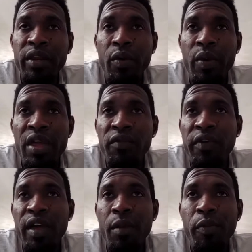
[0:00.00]
on the
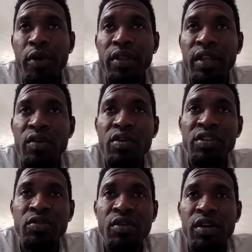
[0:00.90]
wing for help out in the
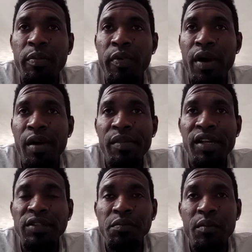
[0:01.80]
goal scoring
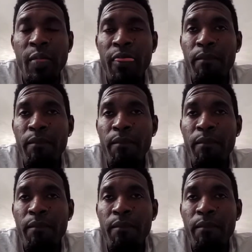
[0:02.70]
department.